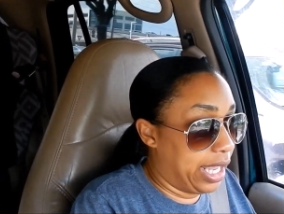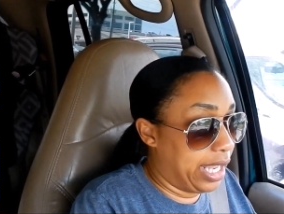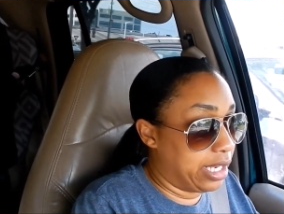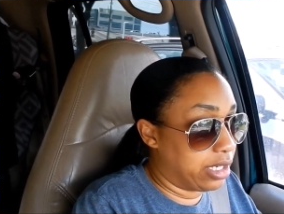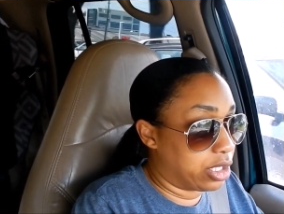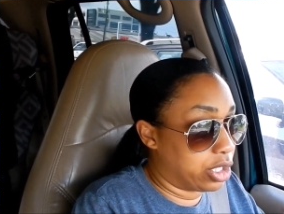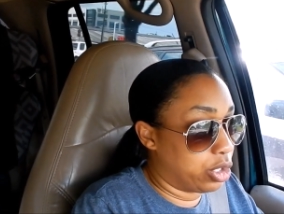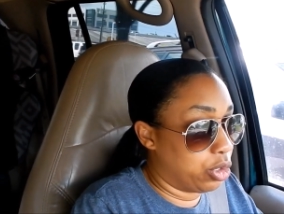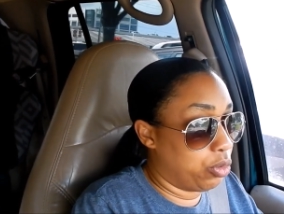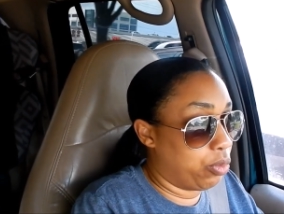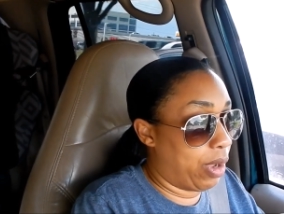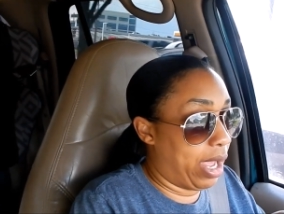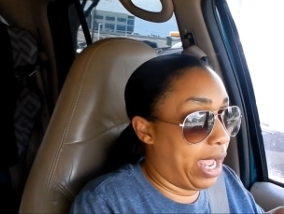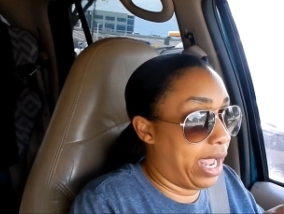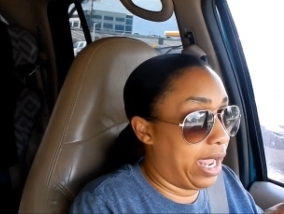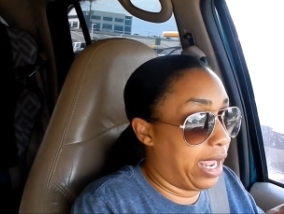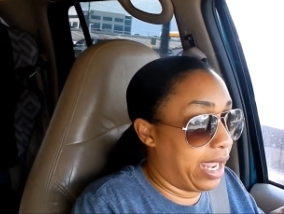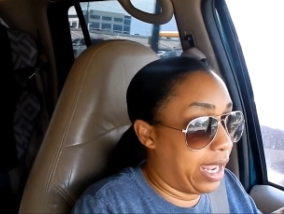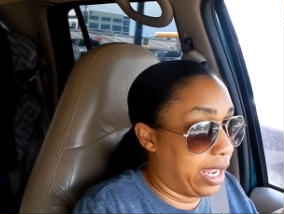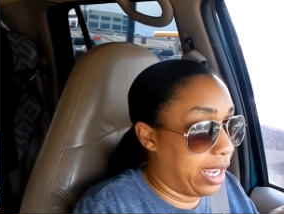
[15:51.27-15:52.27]
into
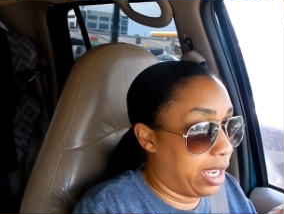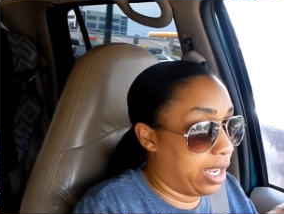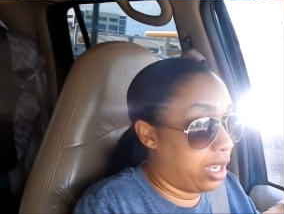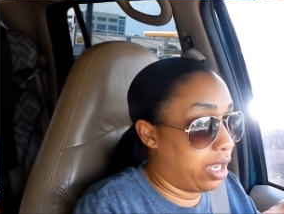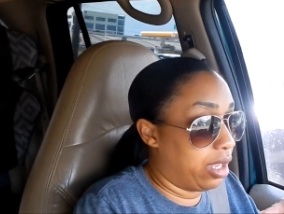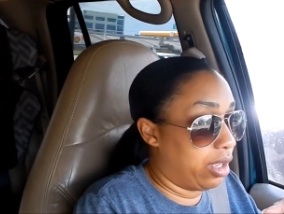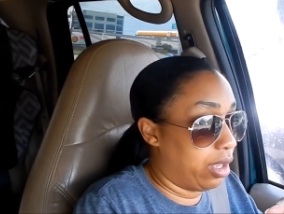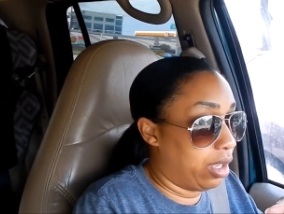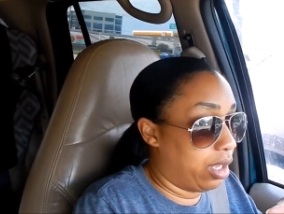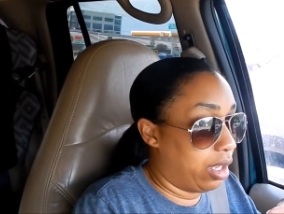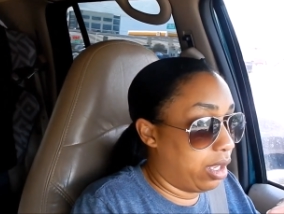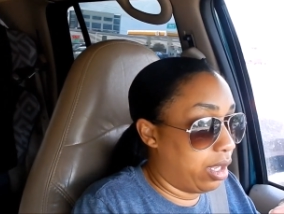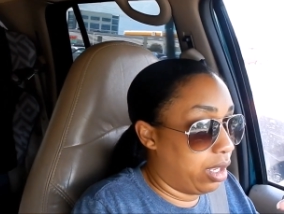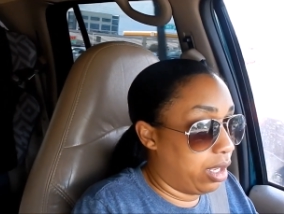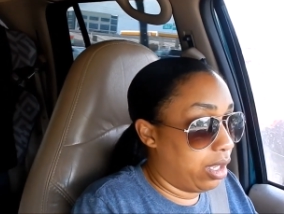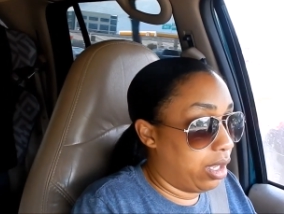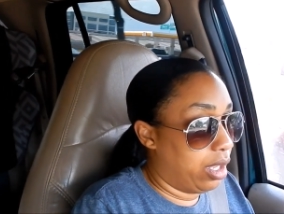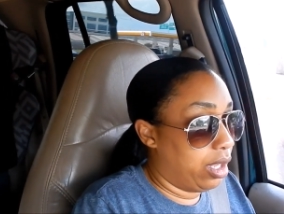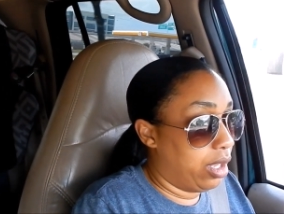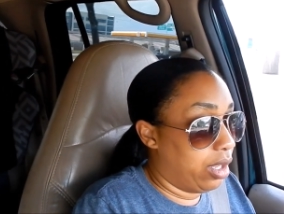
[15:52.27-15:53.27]
a
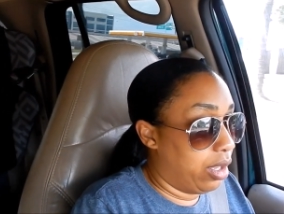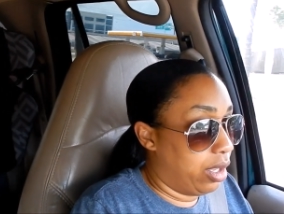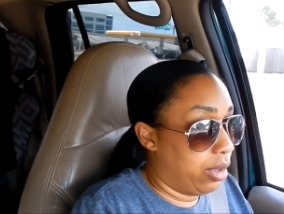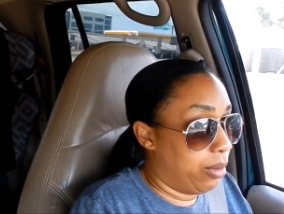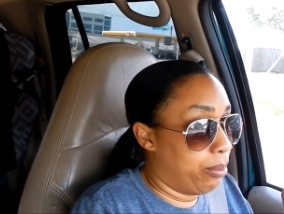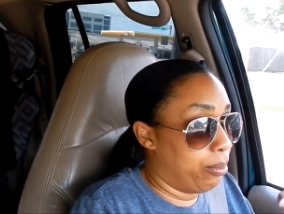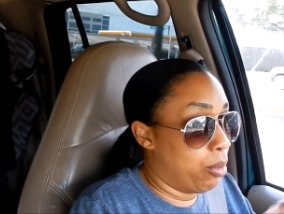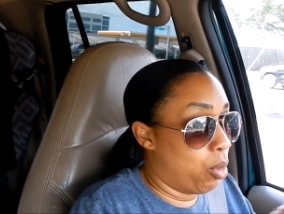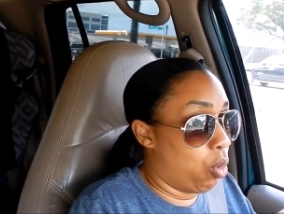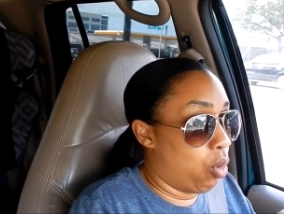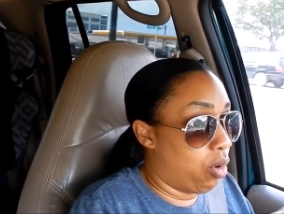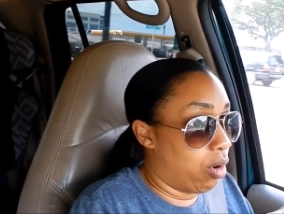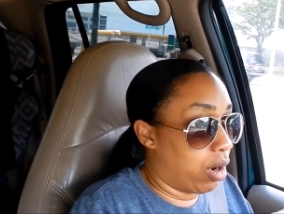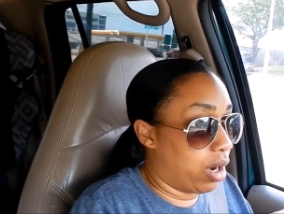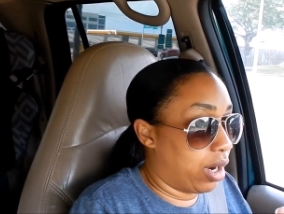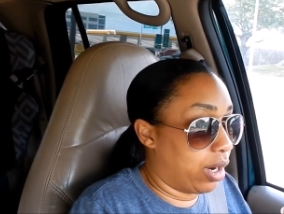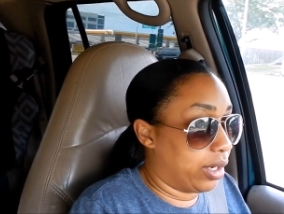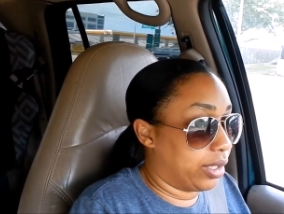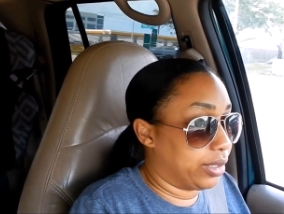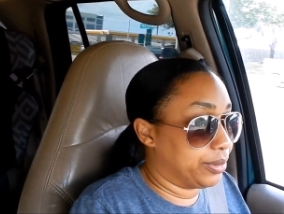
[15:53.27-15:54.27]

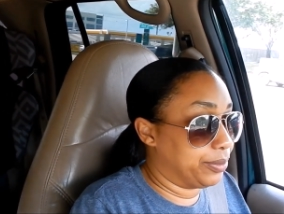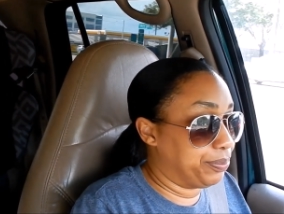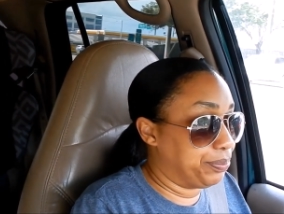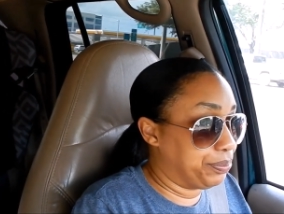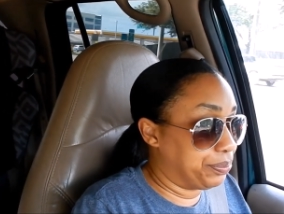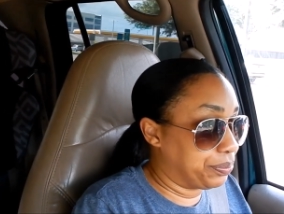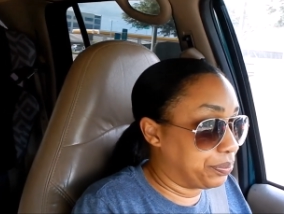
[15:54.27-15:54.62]
more